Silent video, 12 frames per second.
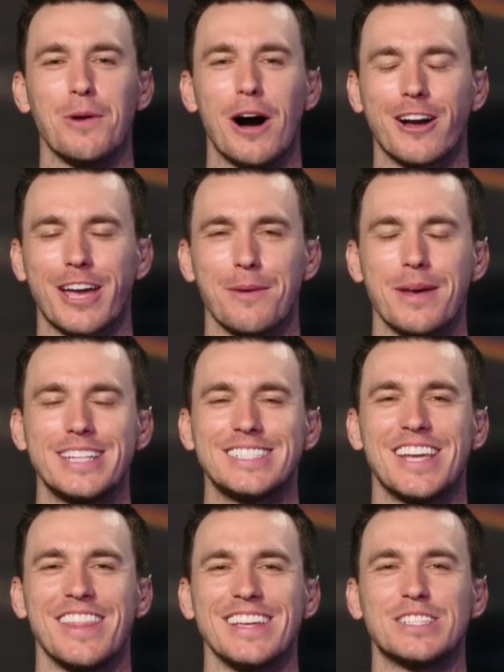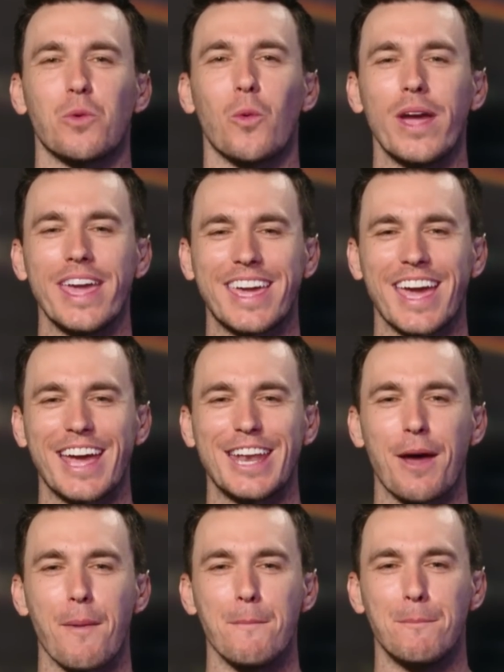Welcome into this weekend
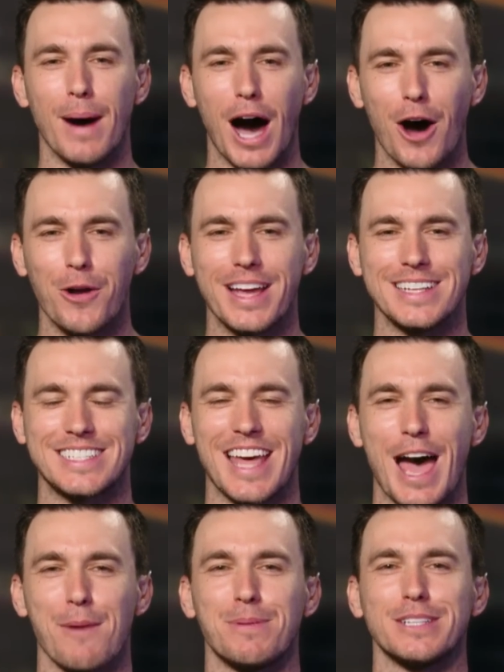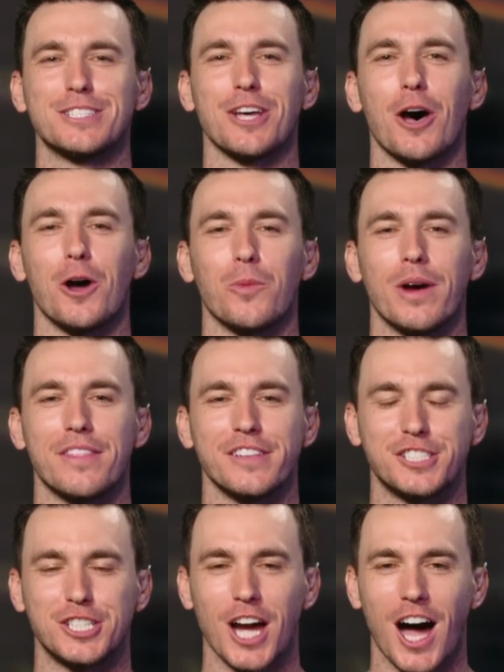bonus episode with
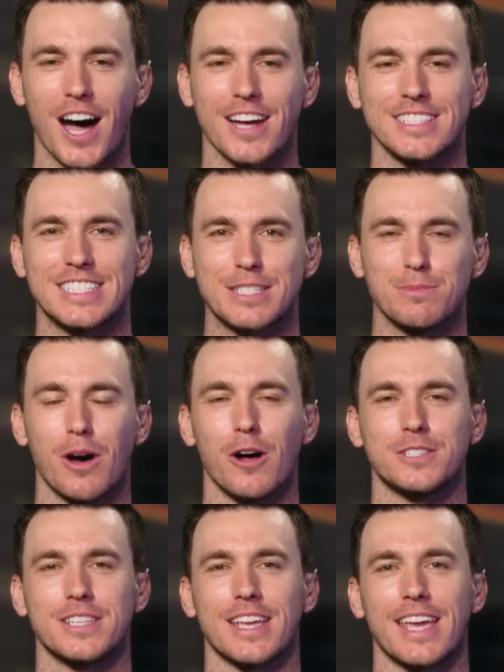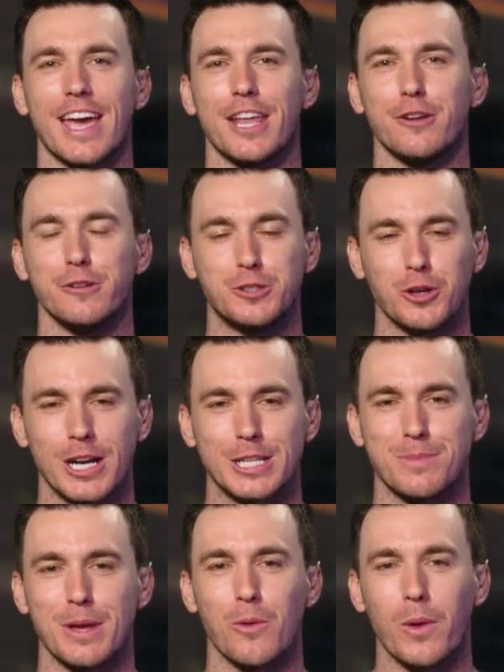John Smoltz again, who joins
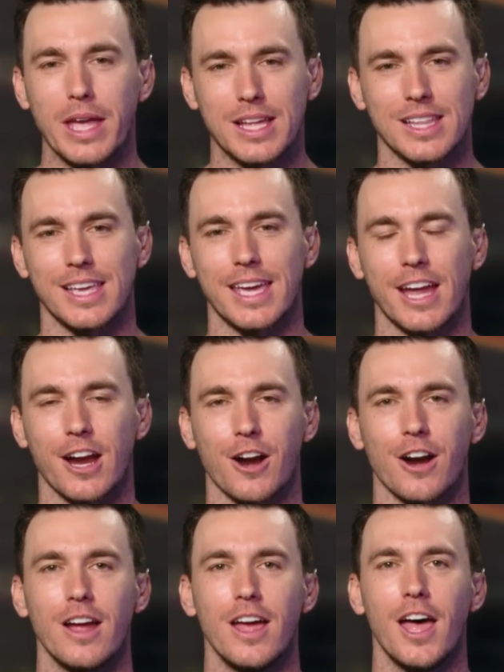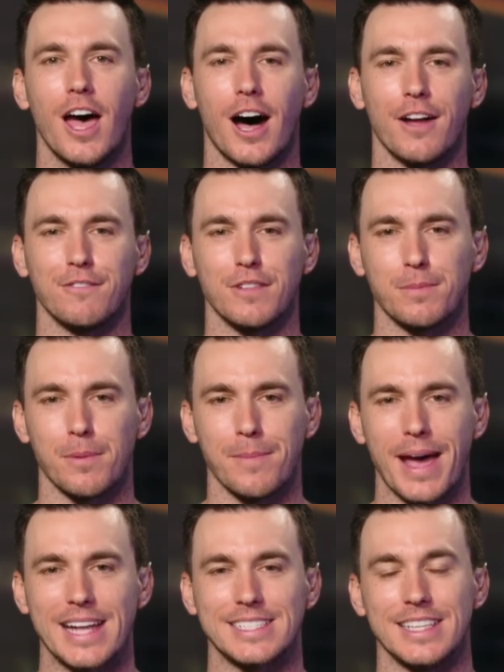me weekly here on Flippin'
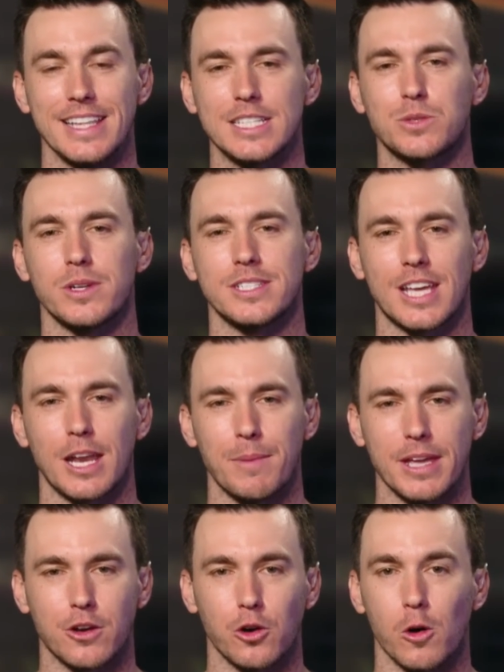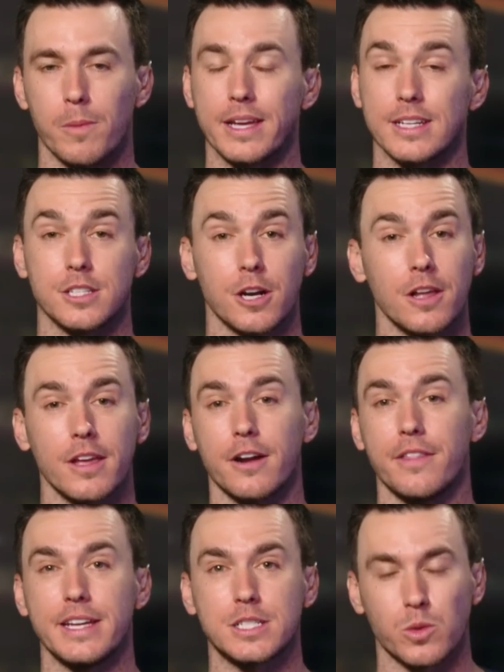Bats. And this one's going to be cool because earlier
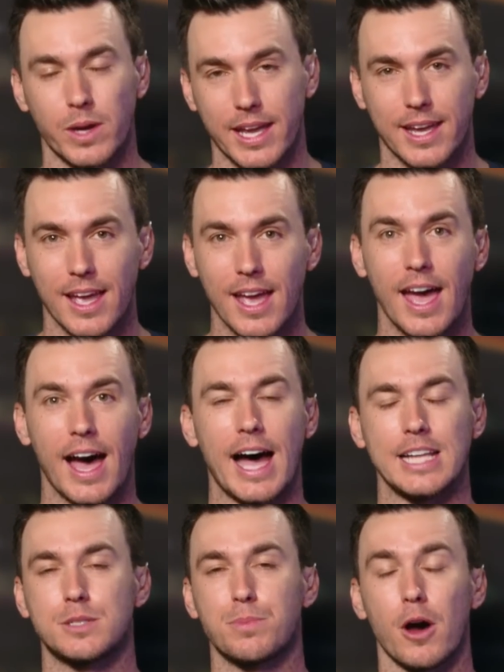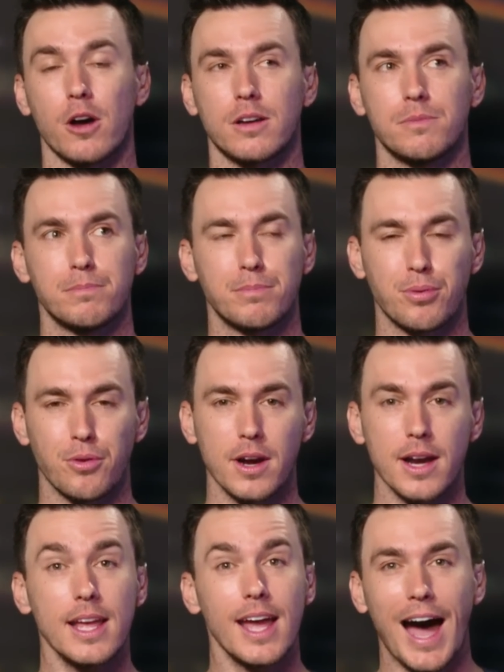this week, I spoke
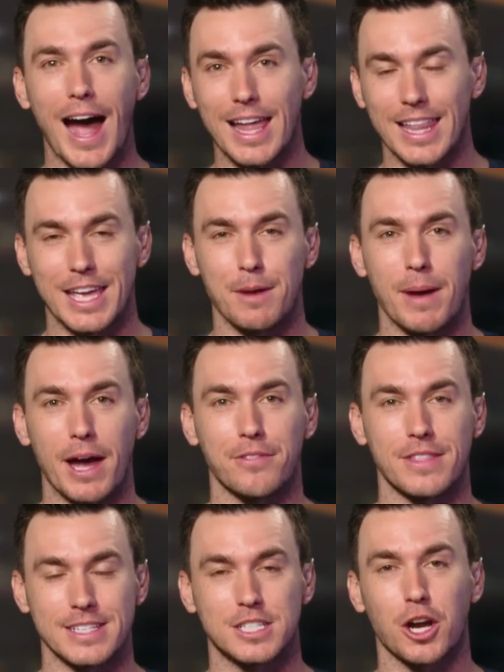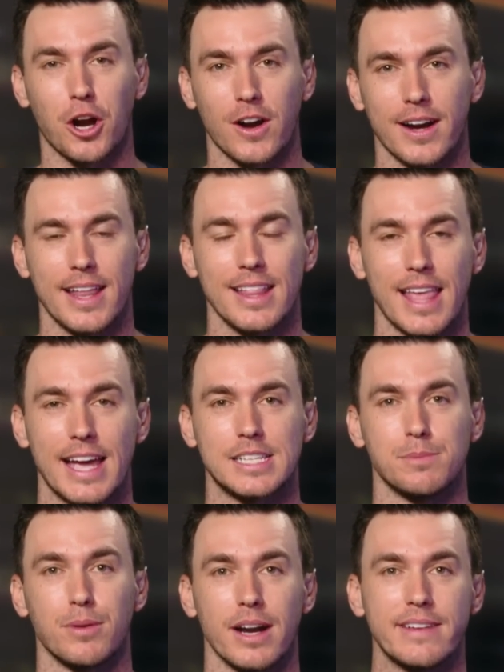pretty highly about this current Atlanta
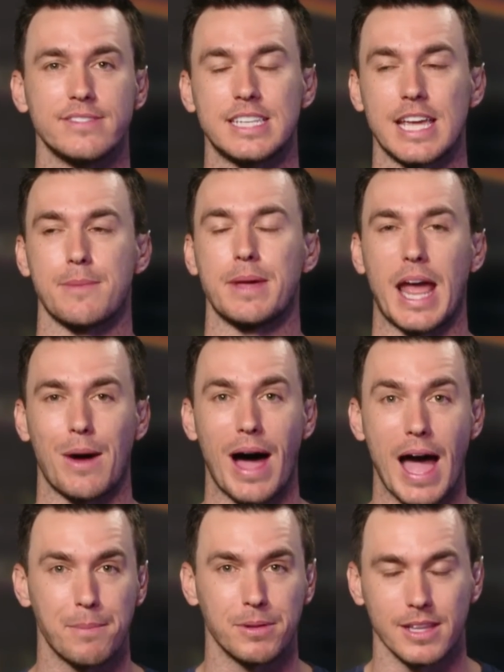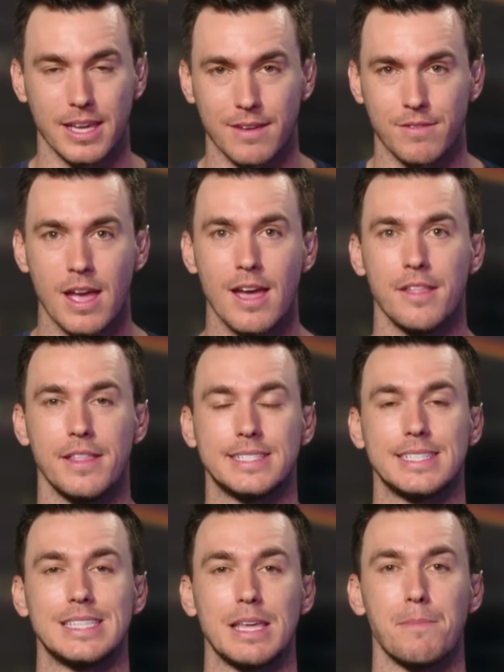Braves team and how I believe this
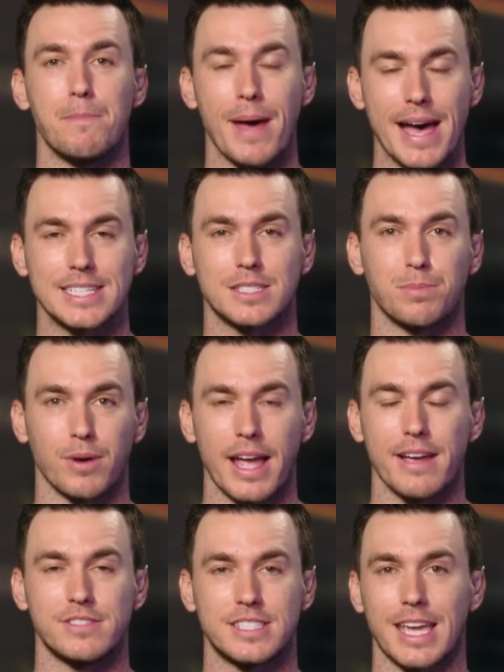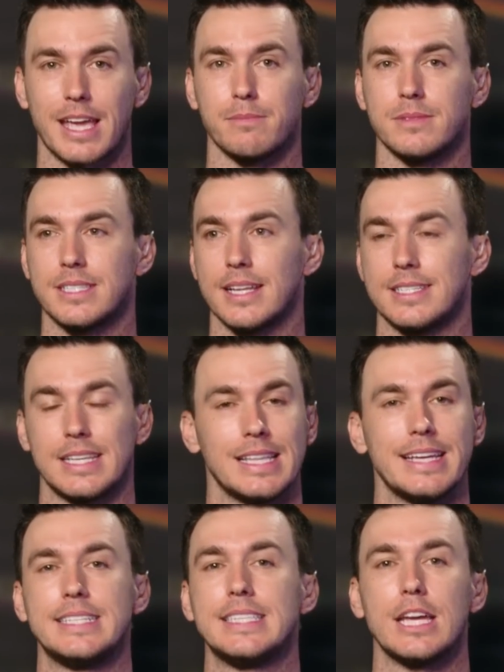is the best Braves team since at
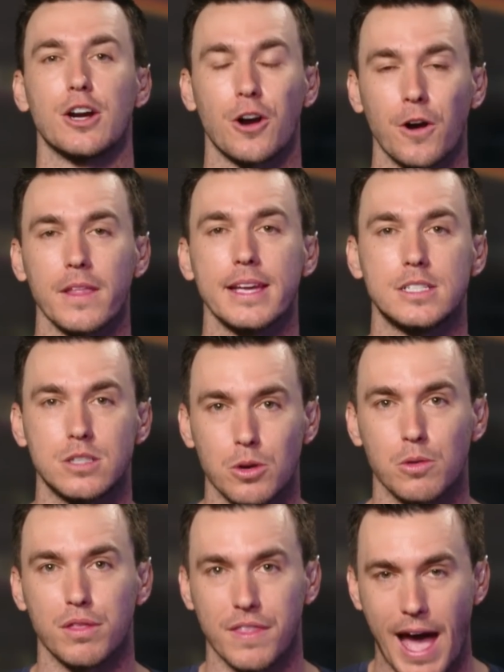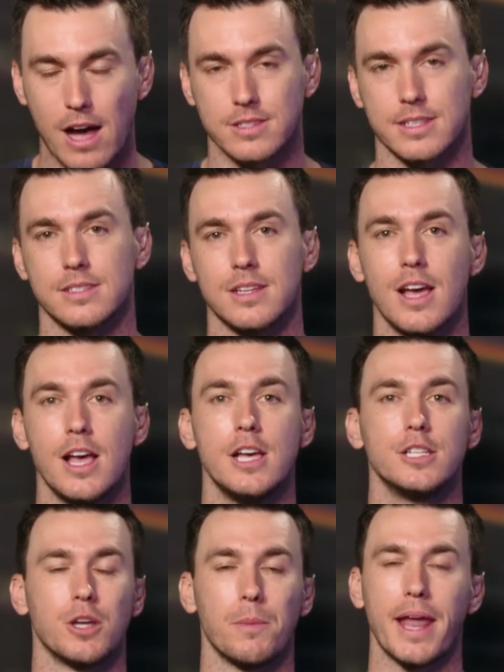least the early 2000s.
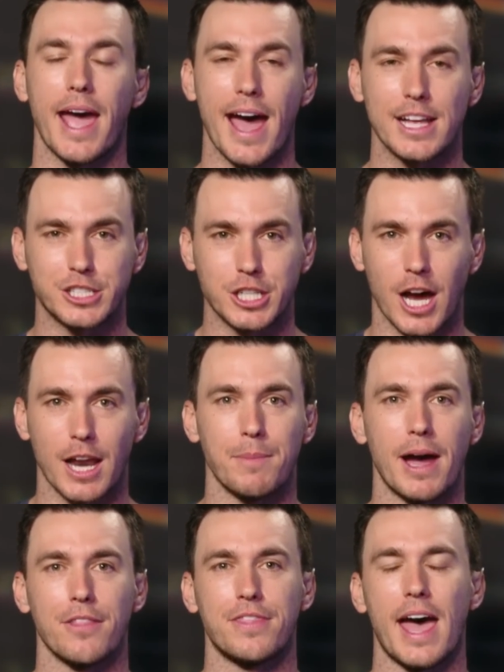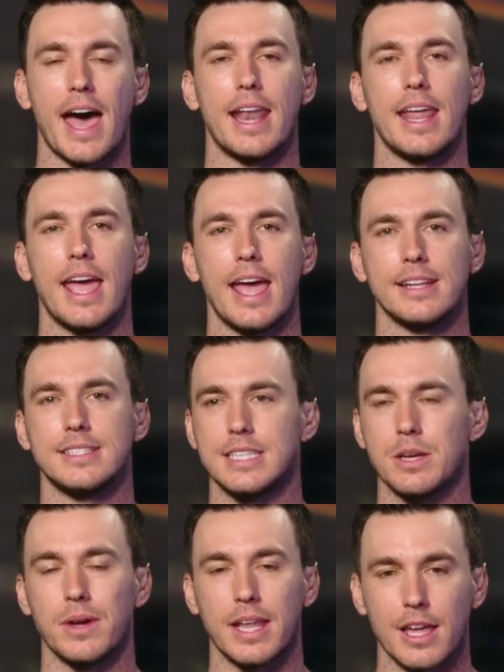So I'm going to ask John about that and
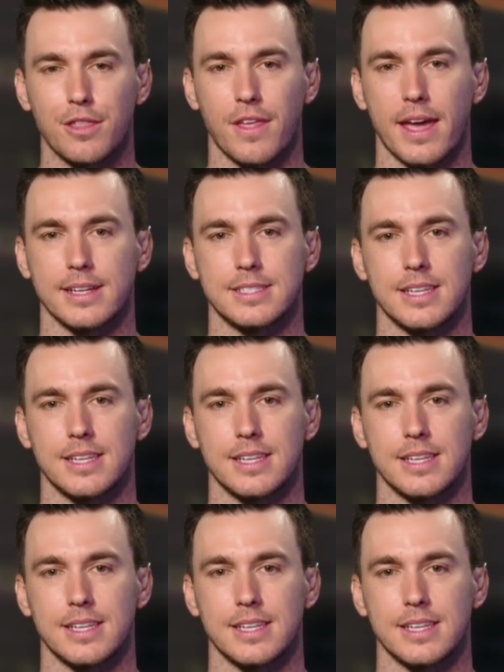see what he thinks.